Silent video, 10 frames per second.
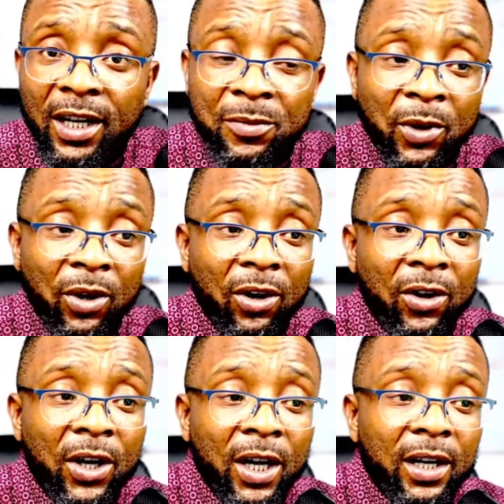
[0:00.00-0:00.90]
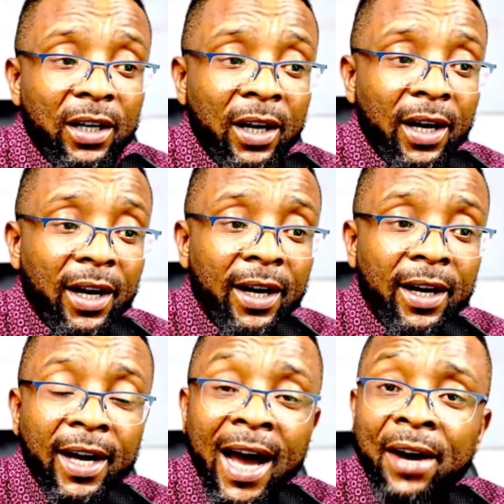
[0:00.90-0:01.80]
But Are
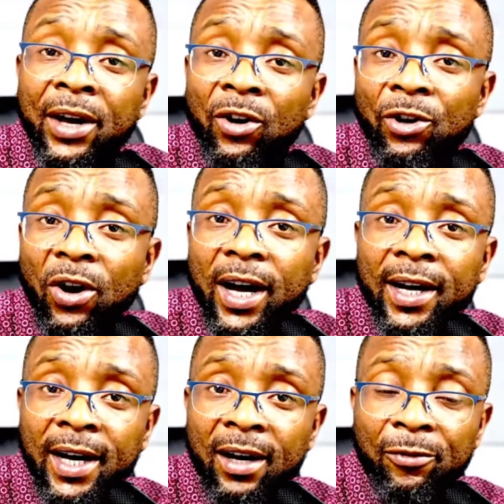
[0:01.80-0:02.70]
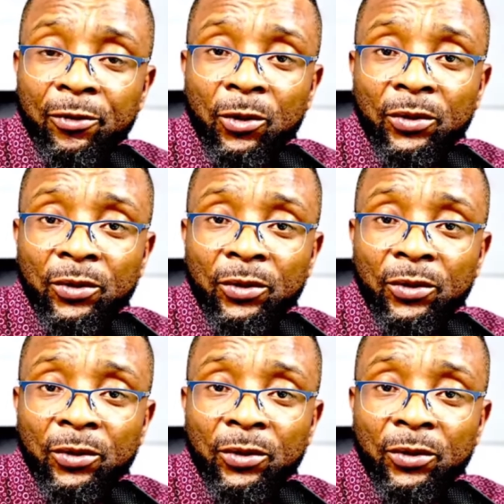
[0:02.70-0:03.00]
Onoka Kanfu